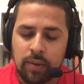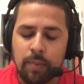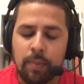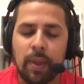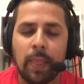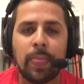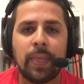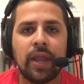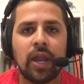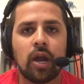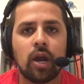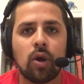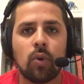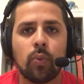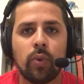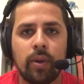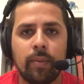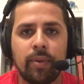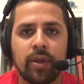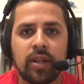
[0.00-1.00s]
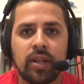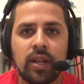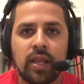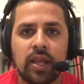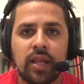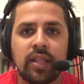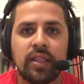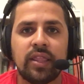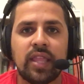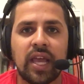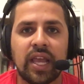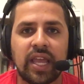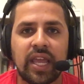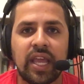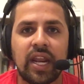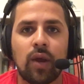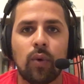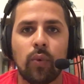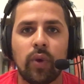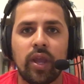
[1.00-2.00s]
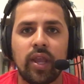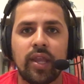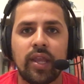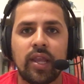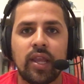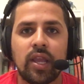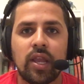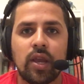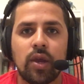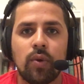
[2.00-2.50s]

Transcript: but there are women that get away